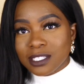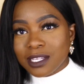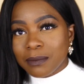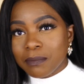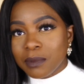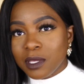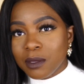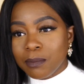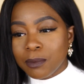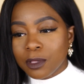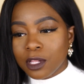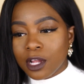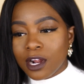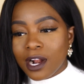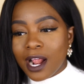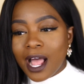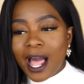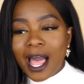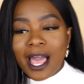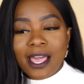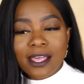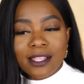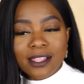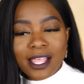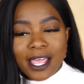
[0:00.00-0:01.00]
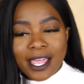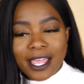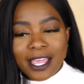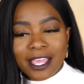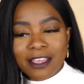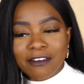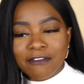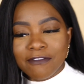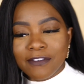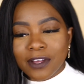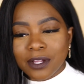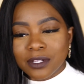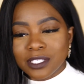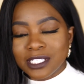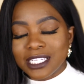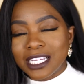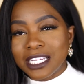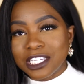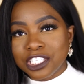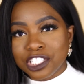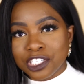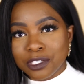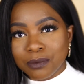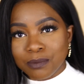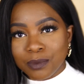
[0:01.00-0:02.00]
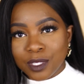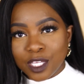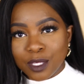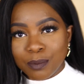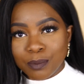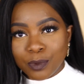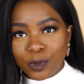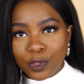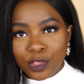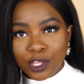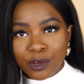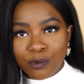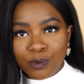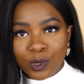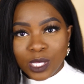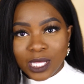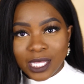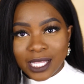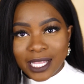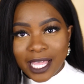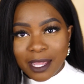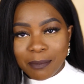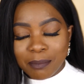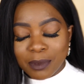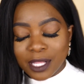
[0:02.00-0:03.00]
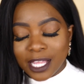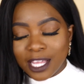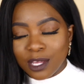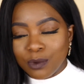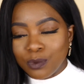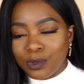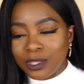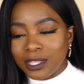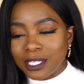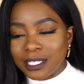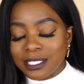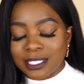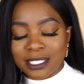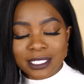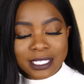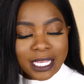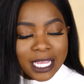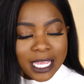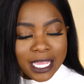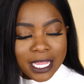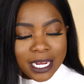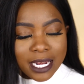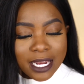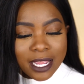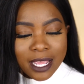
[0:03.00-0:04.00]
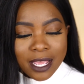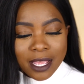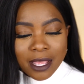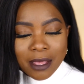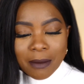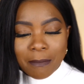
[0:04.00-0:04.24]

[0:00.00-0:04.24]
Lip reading: Some people are highlight and foundation people, they really like playing with the skin.